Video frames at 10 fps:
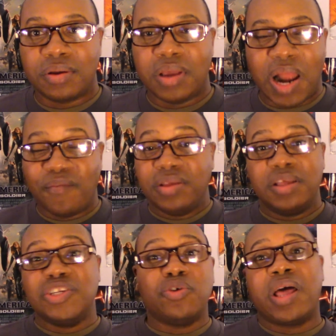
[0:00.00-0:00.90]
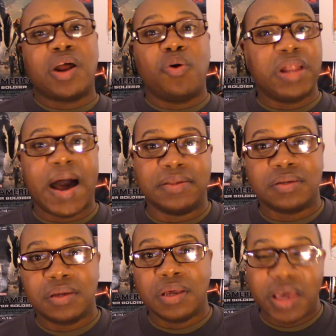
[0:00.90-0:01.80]
And I really did enjoy that a whole lot
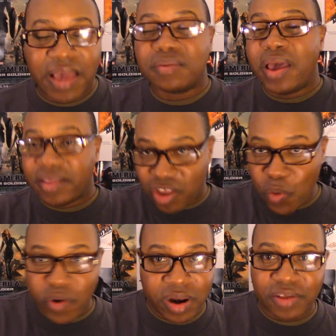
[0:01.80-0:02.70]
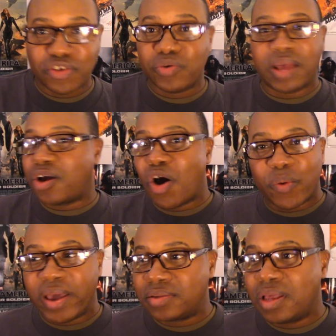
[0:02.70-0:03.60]
has, had the humor in it too, like
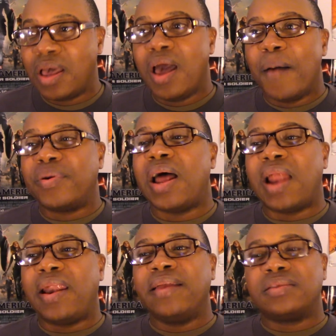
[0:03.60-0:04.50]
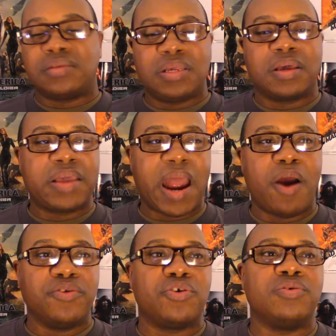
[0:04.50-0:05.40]
always. But I, would like to see a
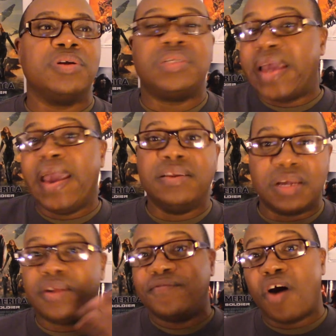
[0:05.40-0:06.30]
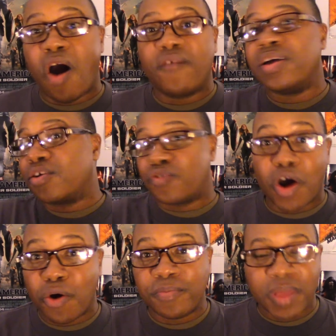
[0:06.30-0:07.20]
character change and evolve and
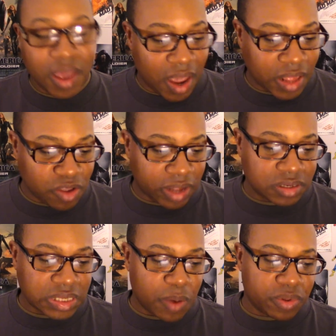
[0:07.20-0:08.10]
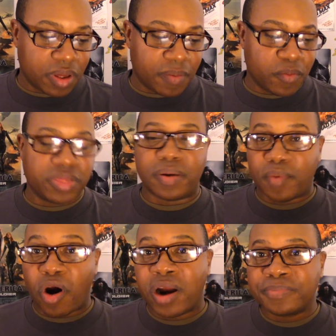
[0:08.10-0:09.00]
grow. And you got to see that with um, with
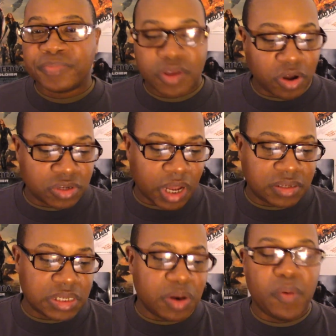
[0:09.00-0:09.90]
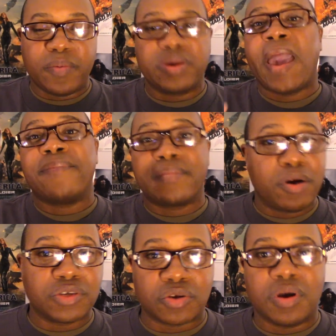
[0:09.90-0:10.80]
LaMarr. You also start to see it a little bit with Captain
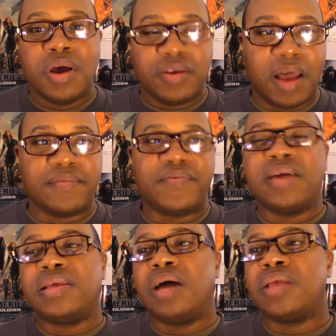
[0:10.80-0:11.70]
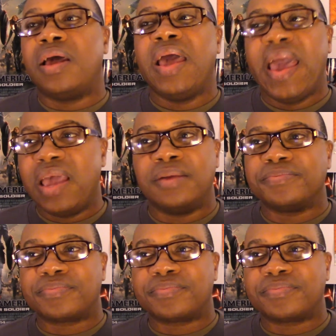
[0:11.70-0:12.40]
Mercer and finding out that hey,